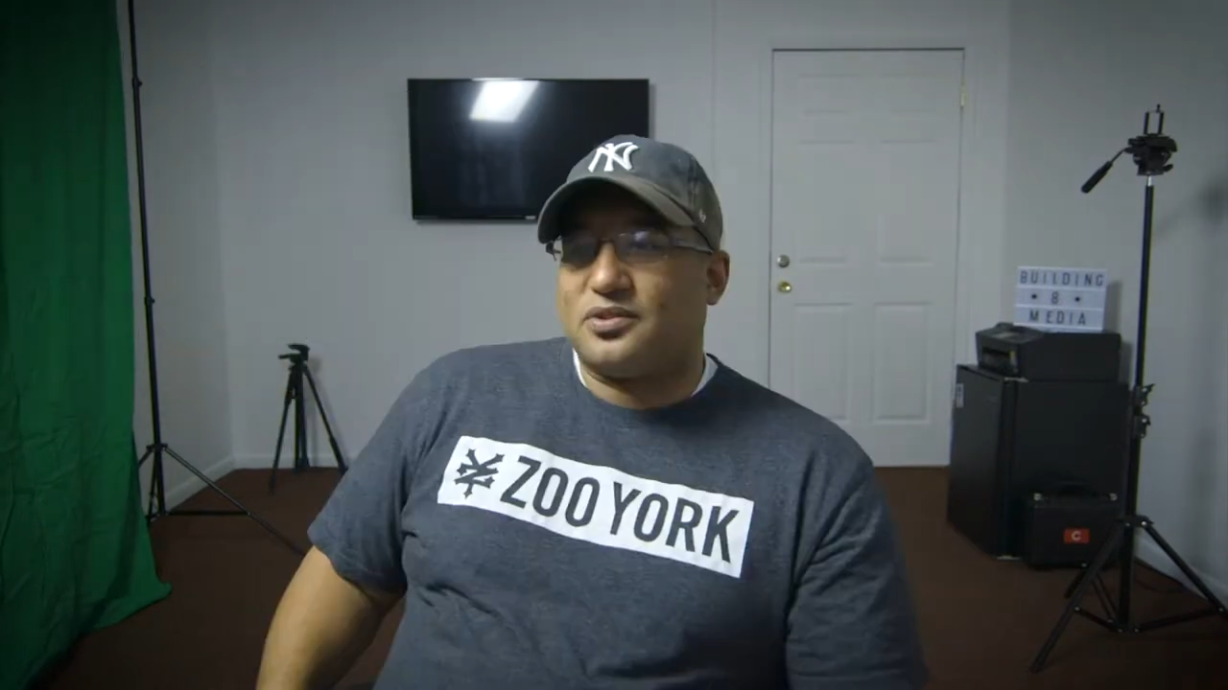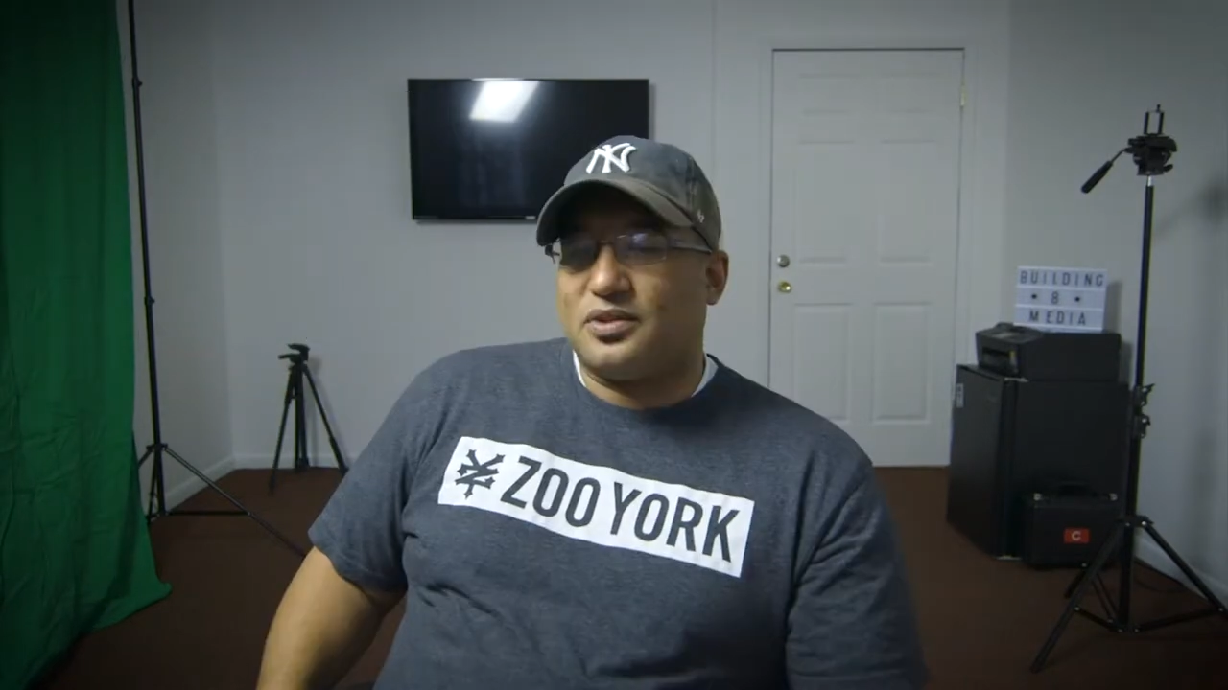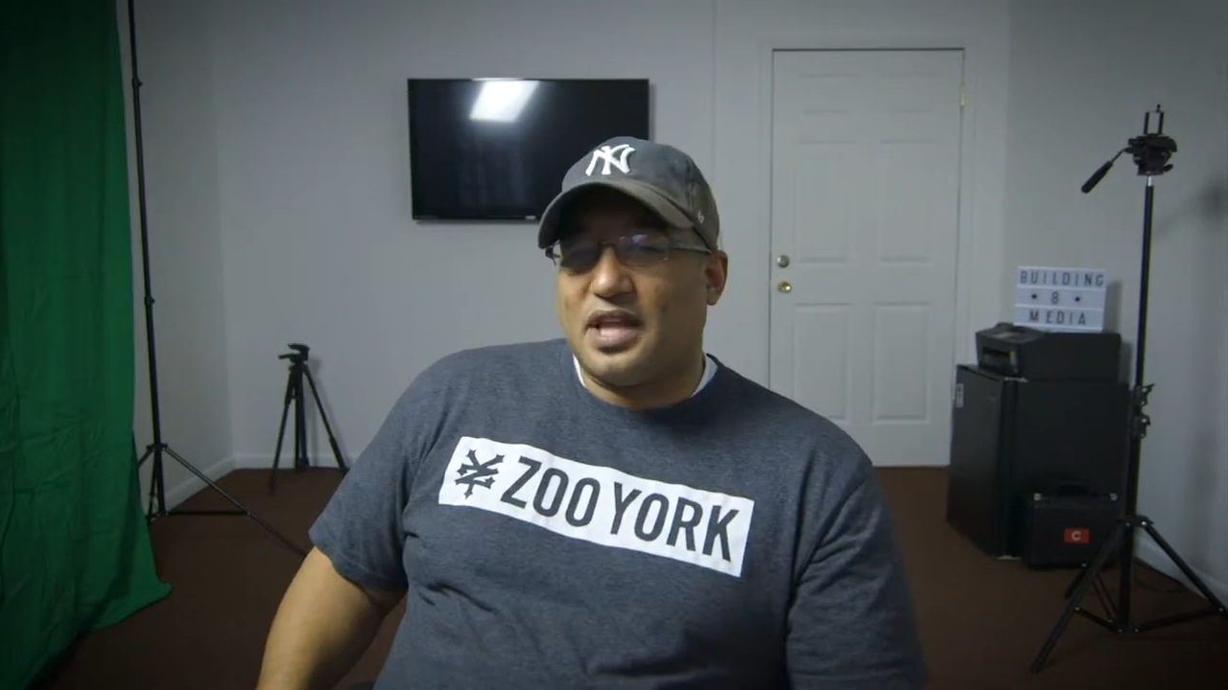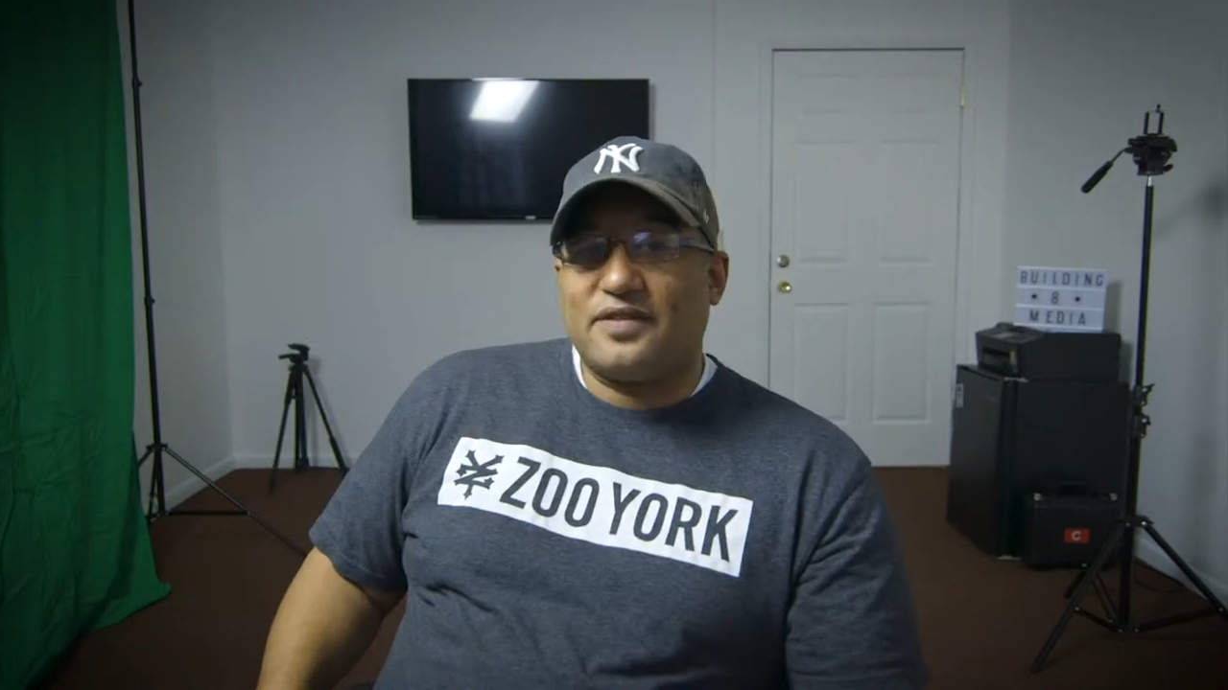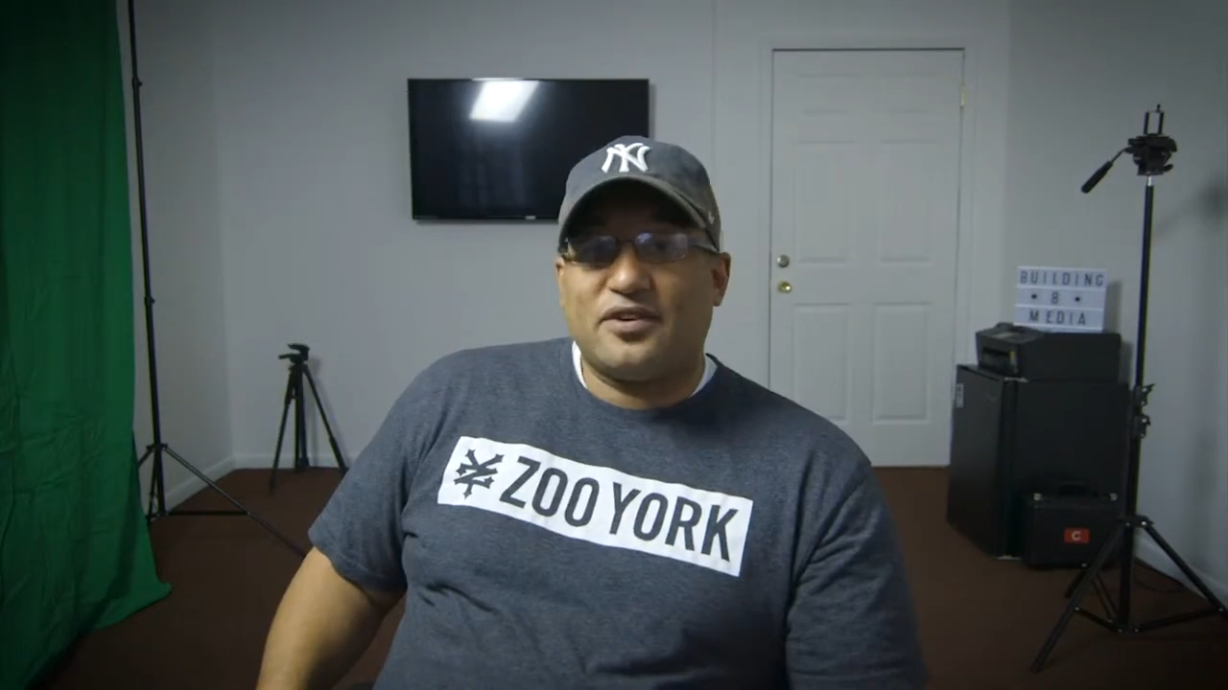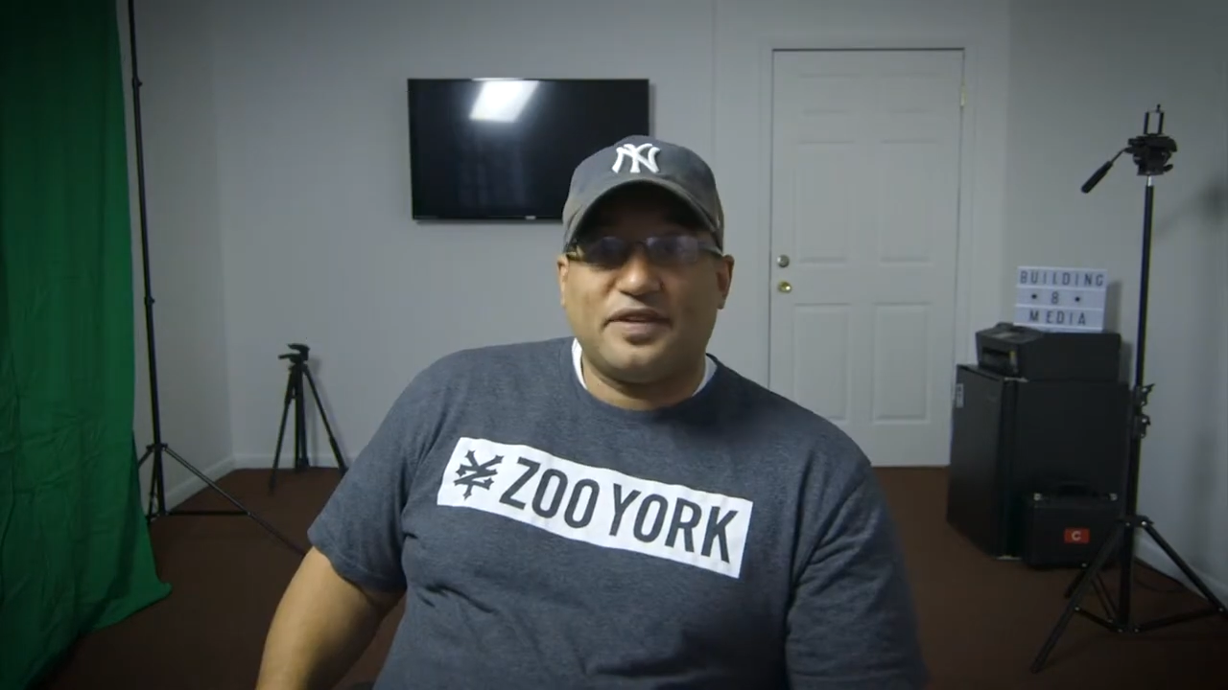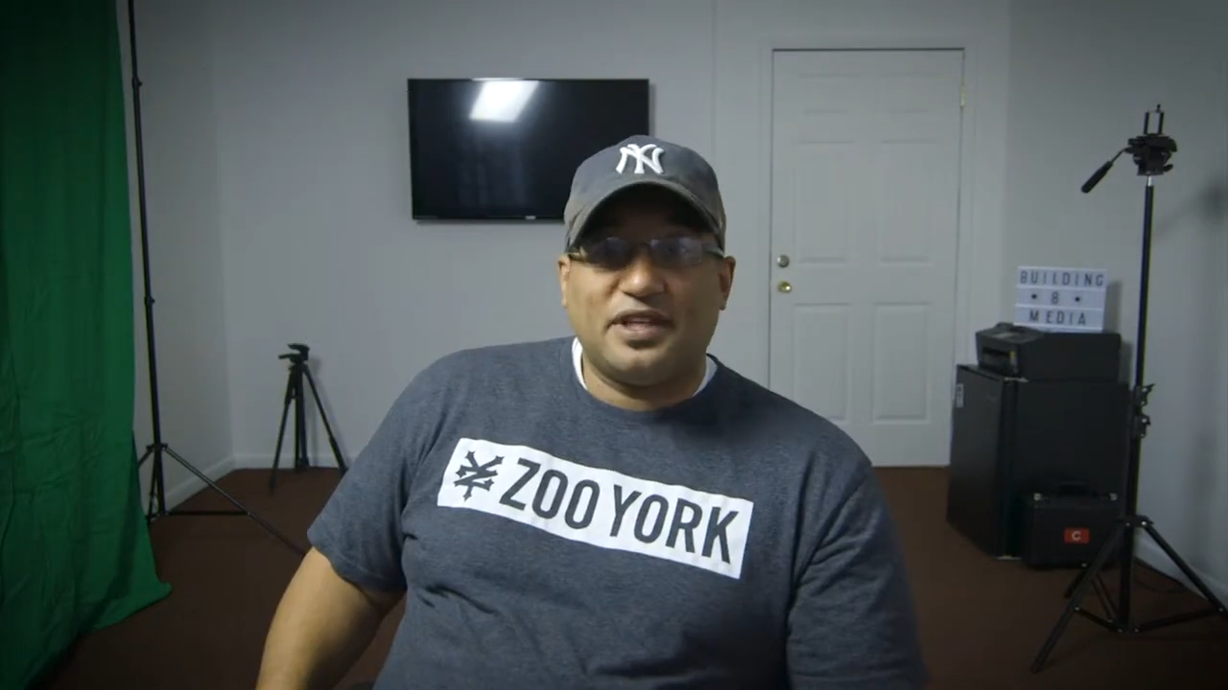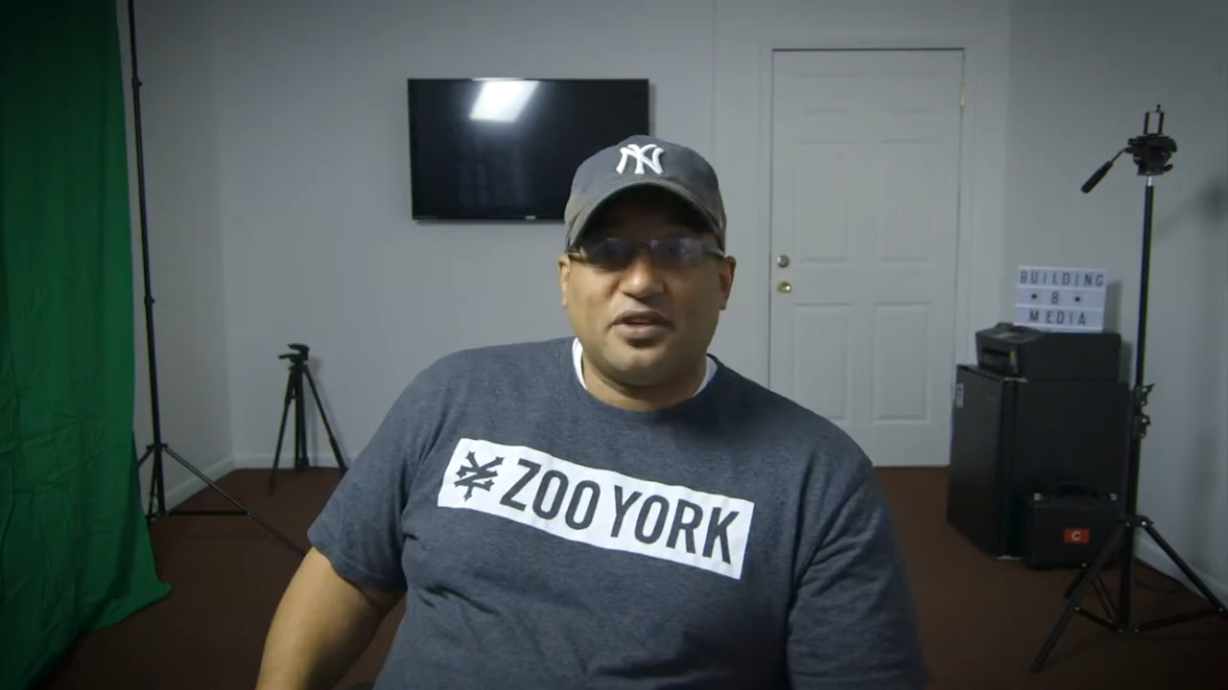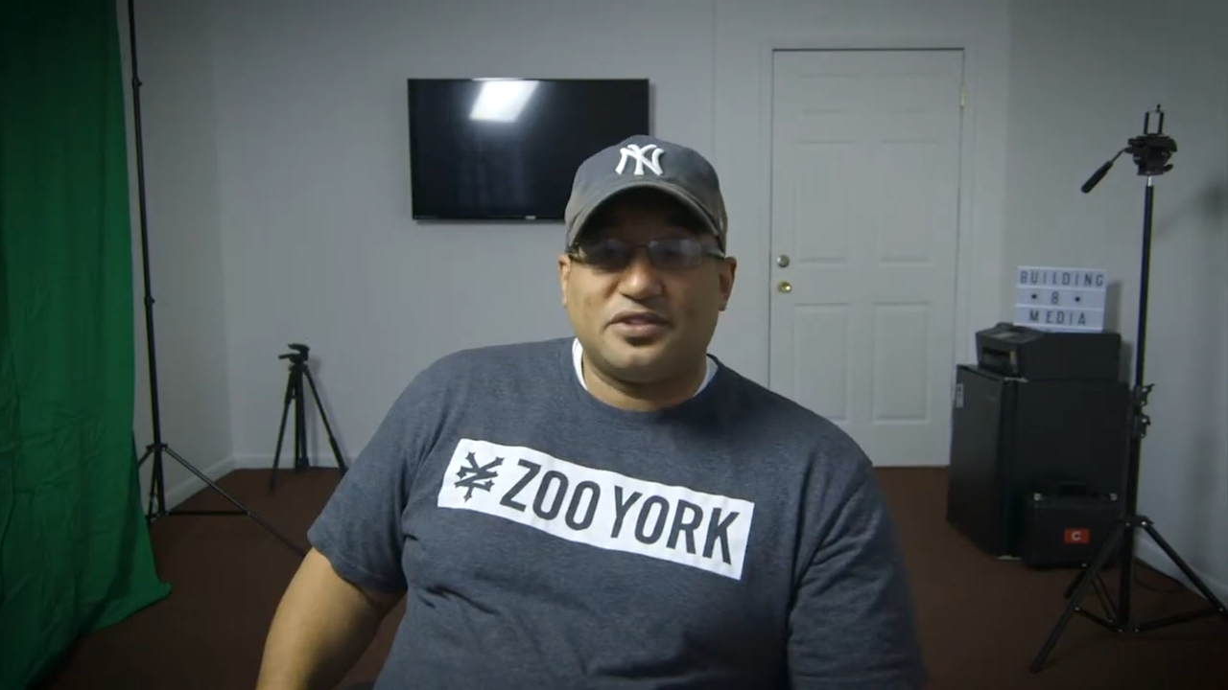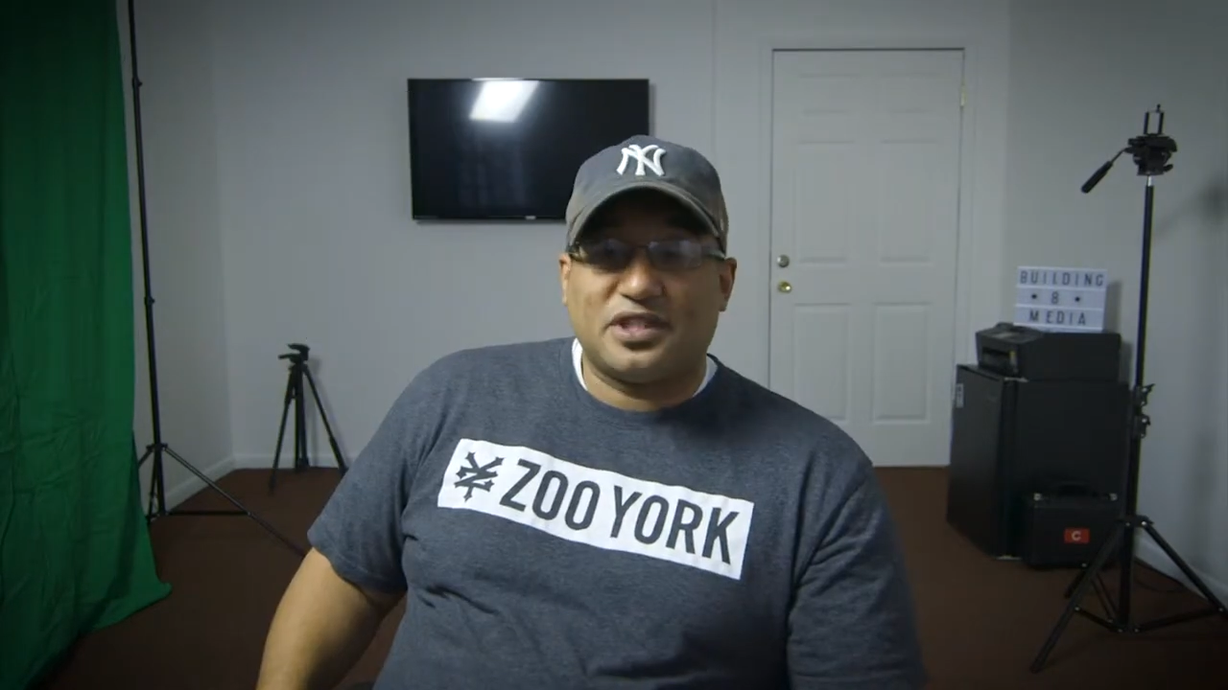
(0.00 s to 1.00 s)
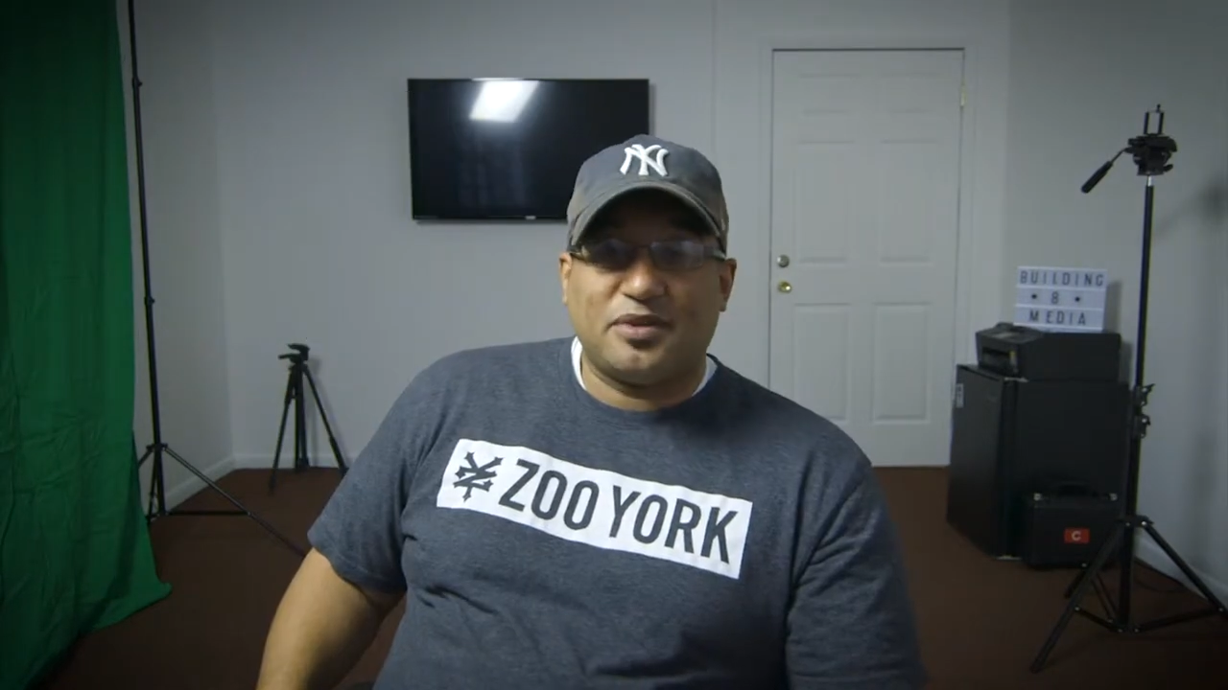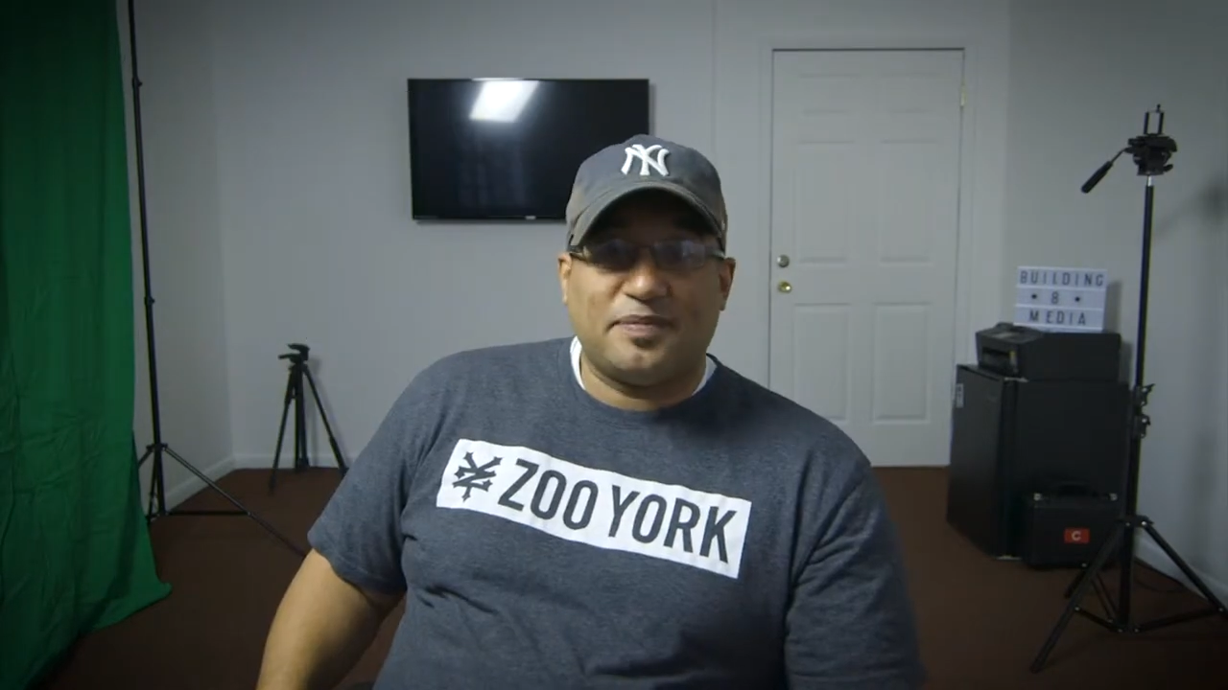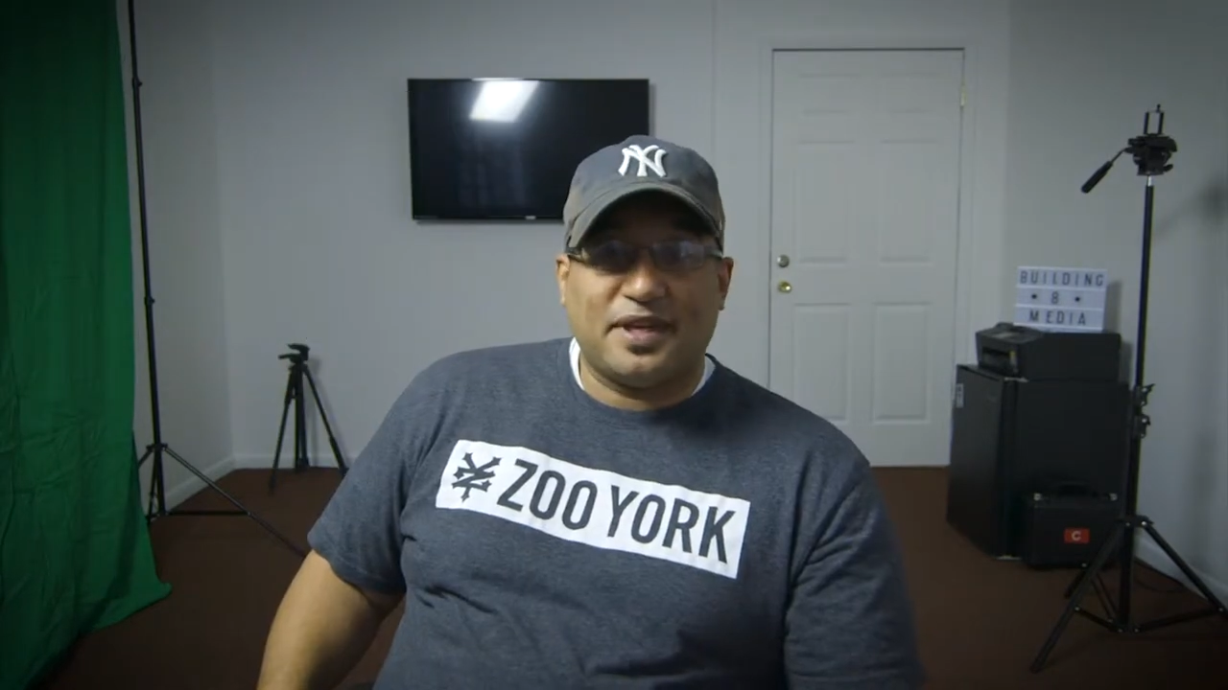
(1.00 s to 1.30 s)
So a lot of our videos are gonna be